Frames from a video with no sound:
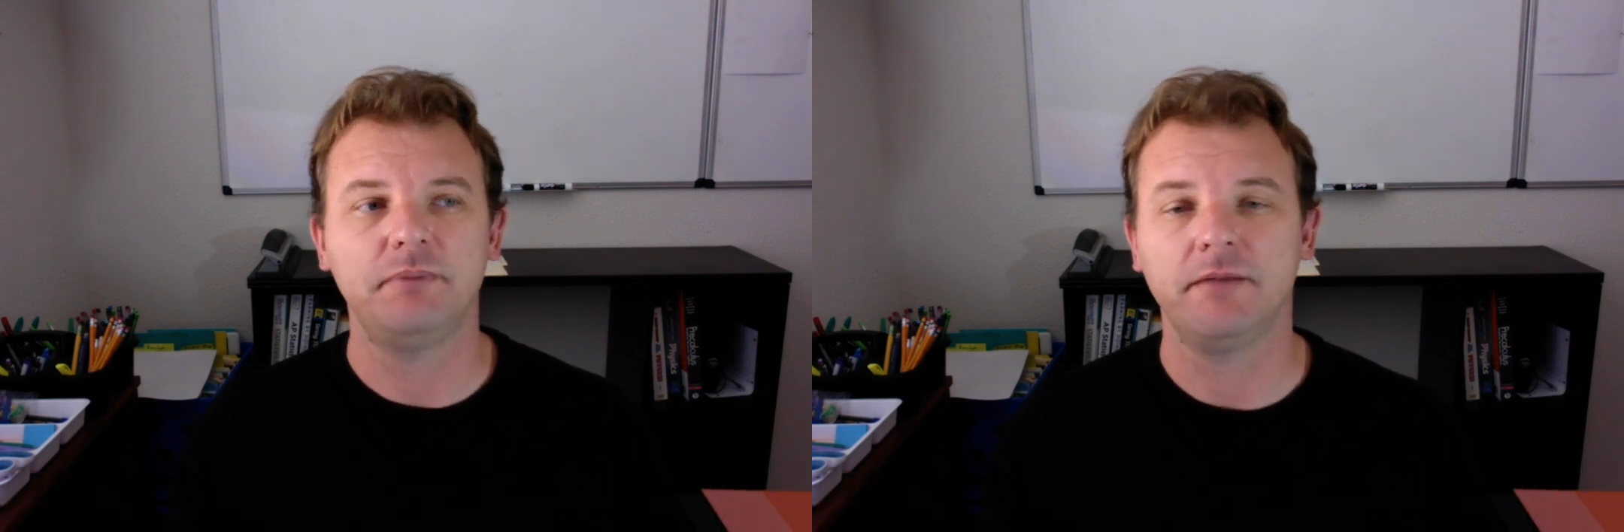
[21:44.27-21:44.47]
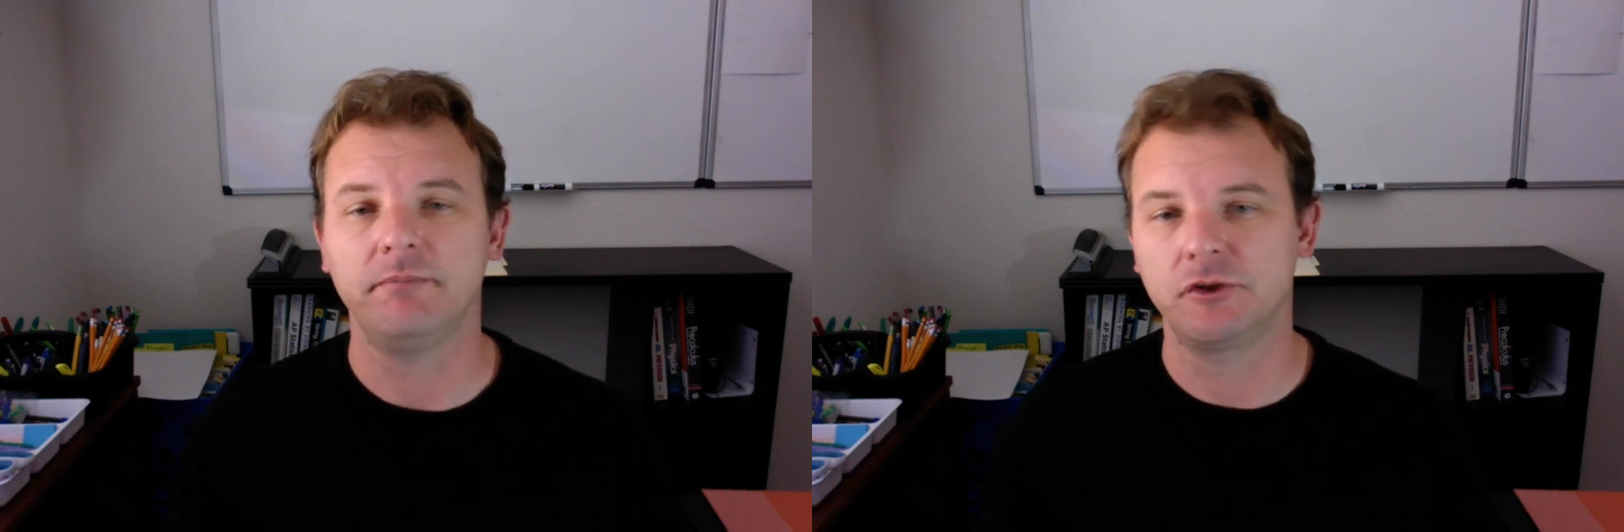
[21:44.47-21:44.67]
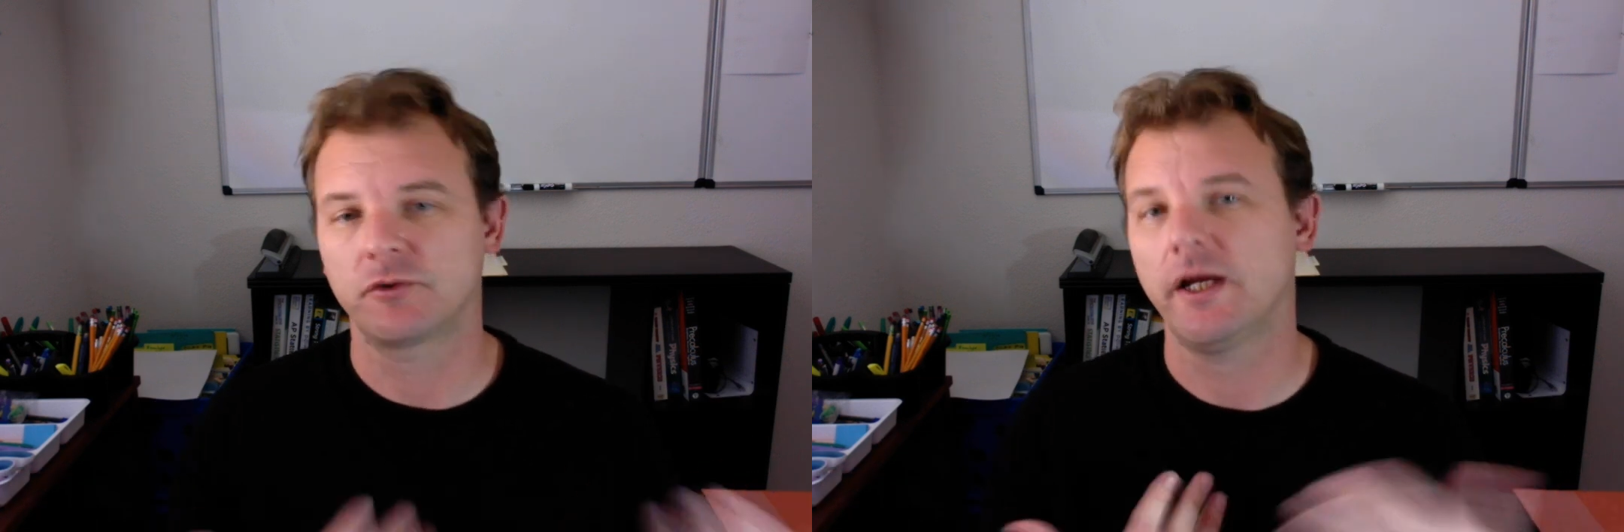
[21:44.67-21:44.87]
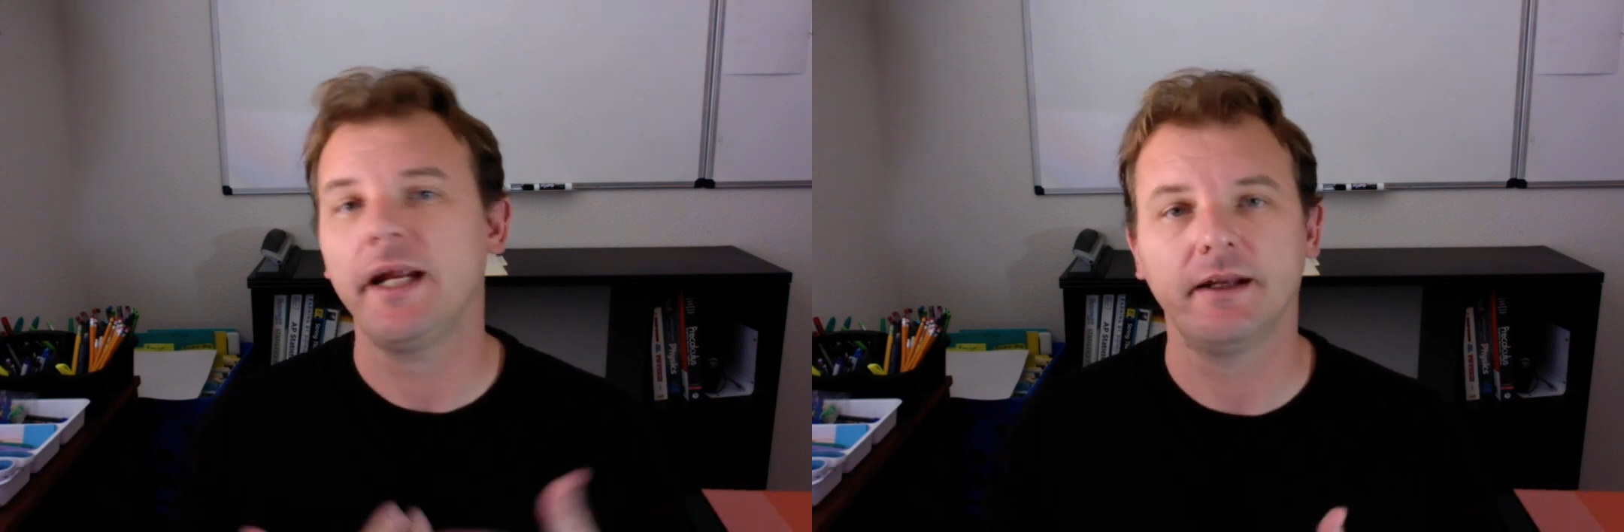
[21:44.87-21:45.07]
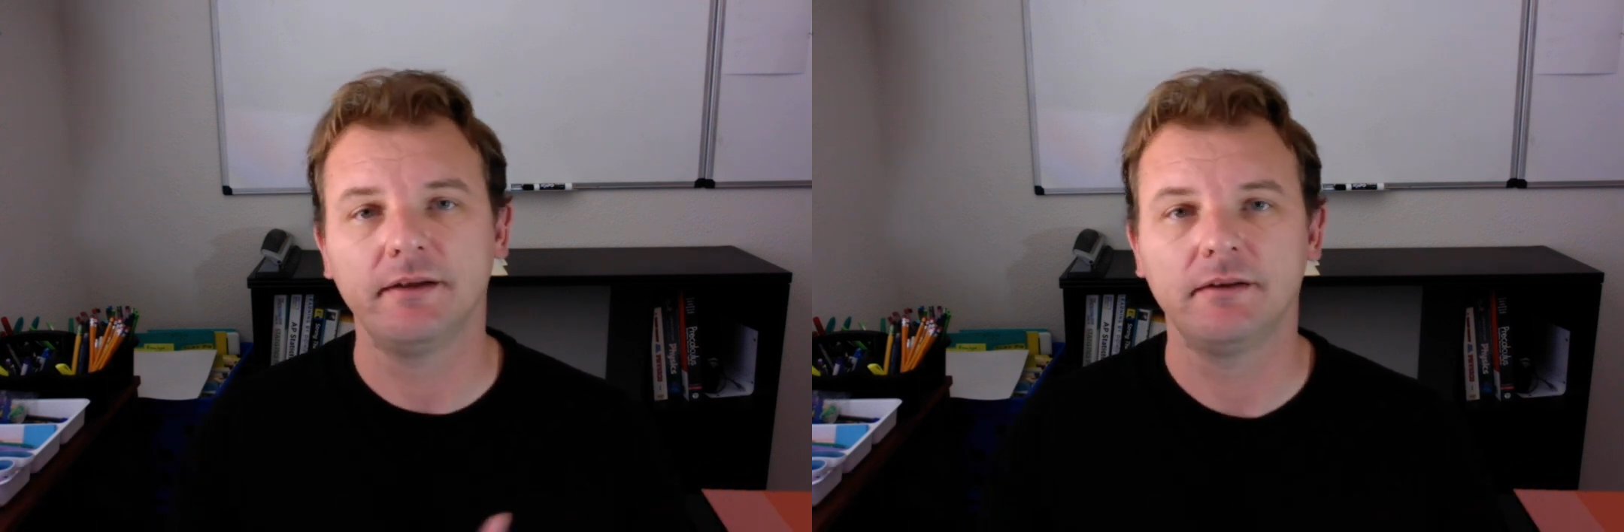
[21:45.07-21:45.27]
being
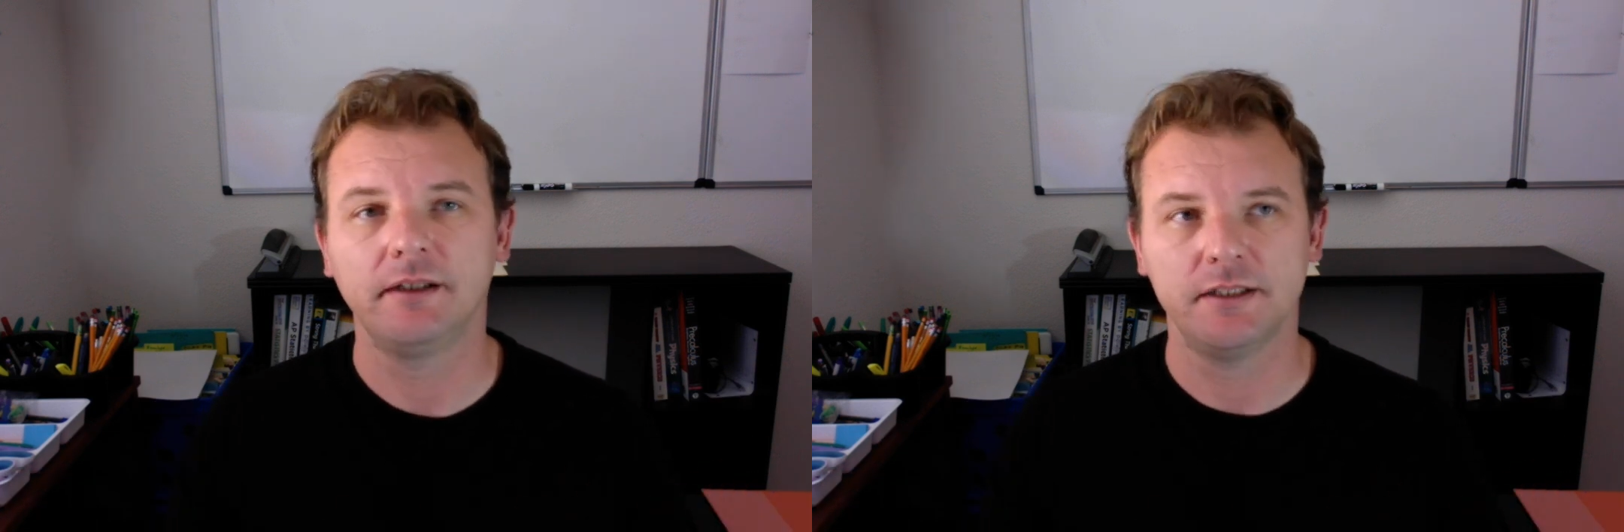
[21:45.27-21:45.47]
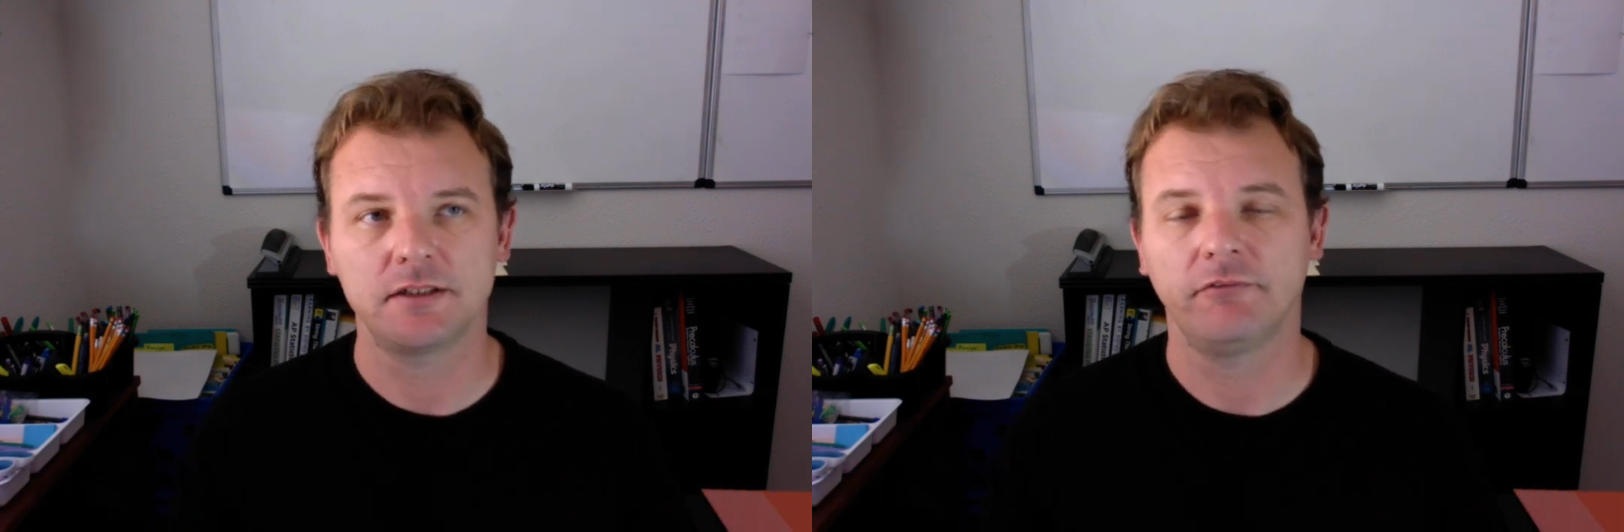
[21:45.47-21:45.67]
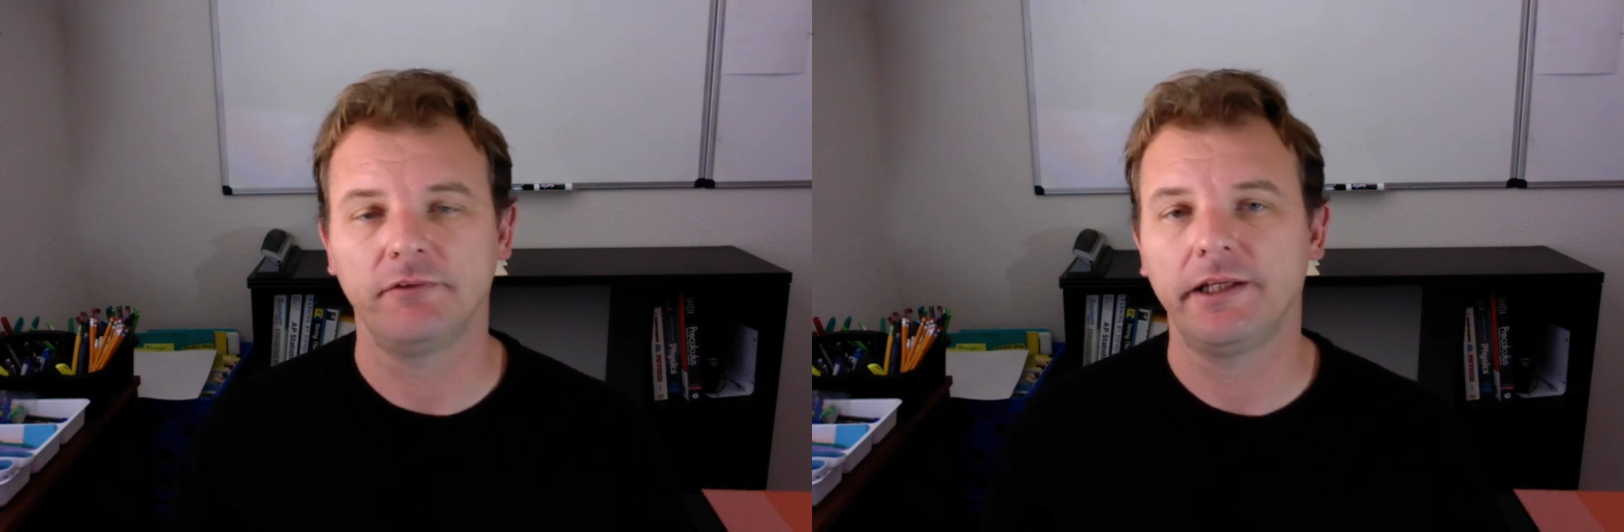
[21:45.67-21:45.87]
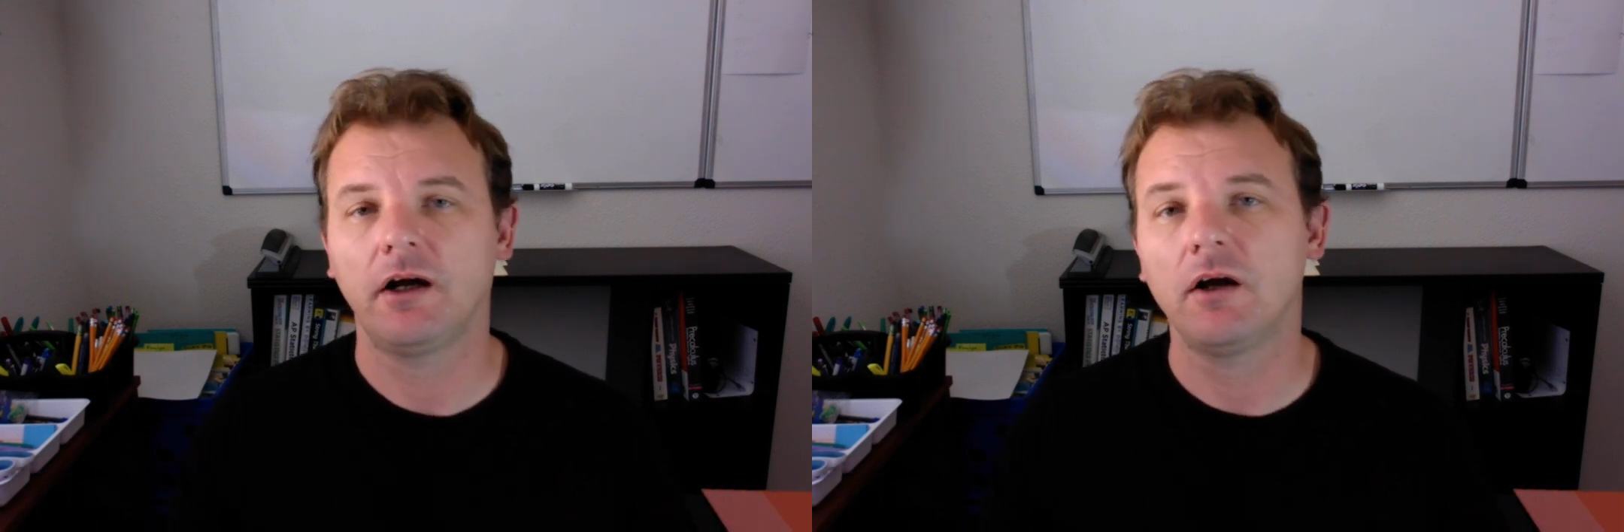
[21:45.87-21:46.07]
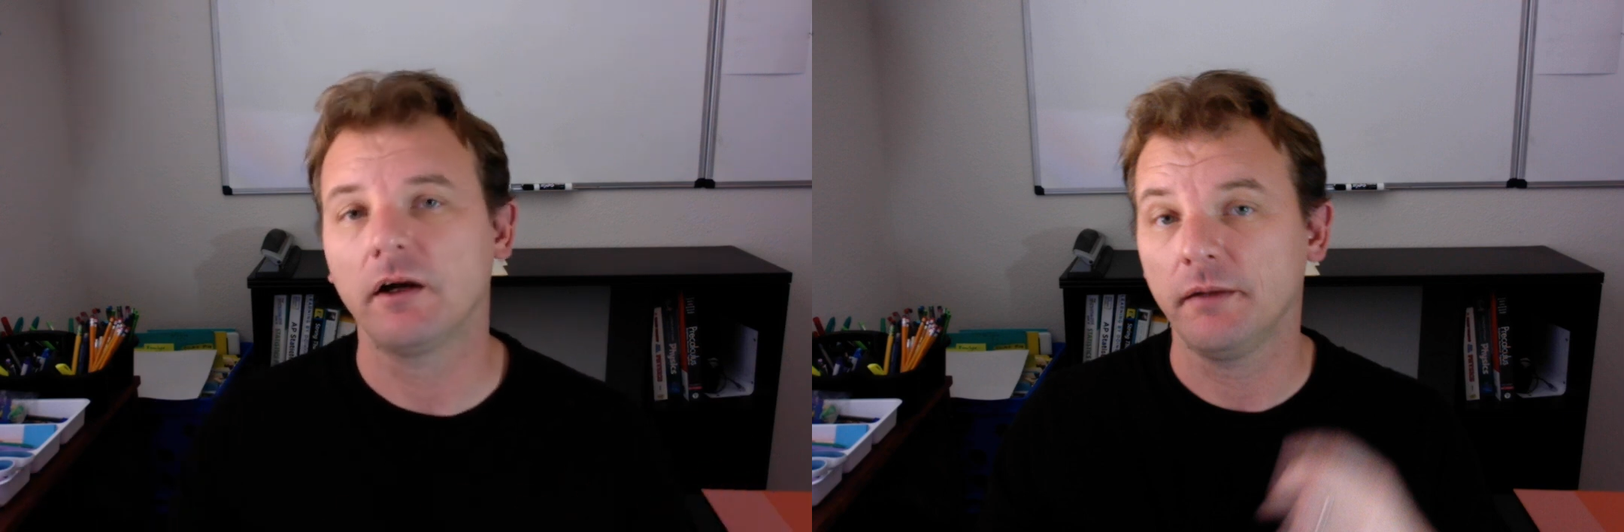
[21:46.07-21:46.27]
betrayed is really
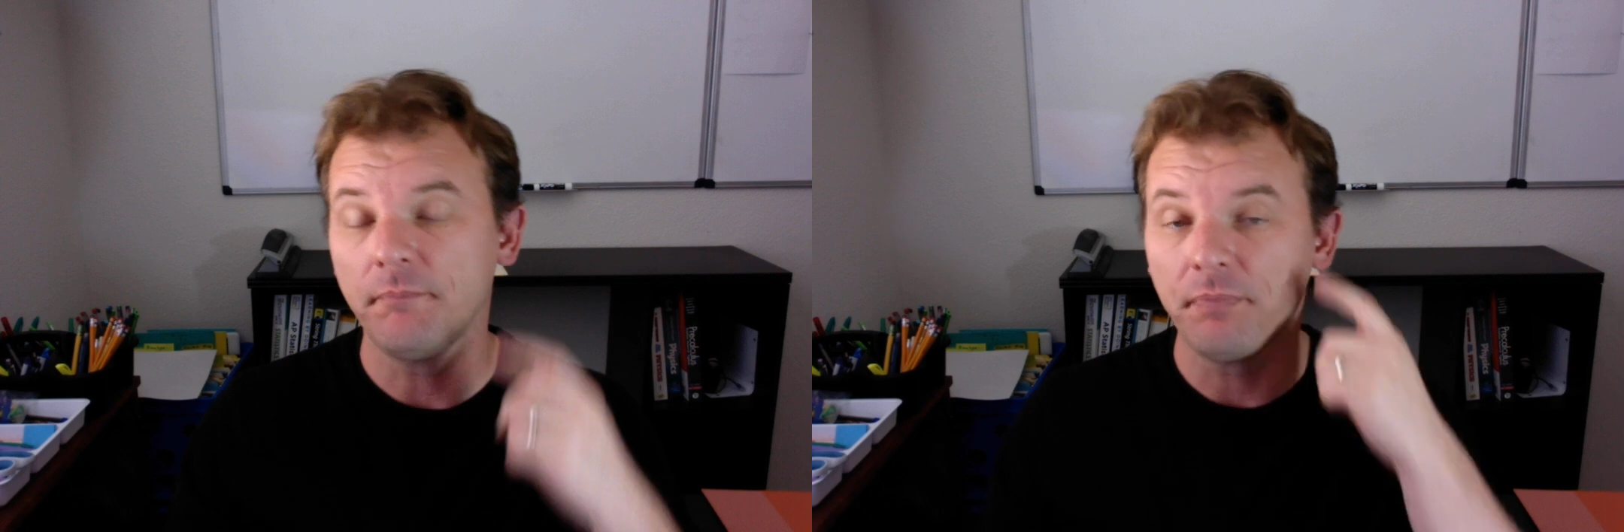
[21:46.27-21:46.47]
hard.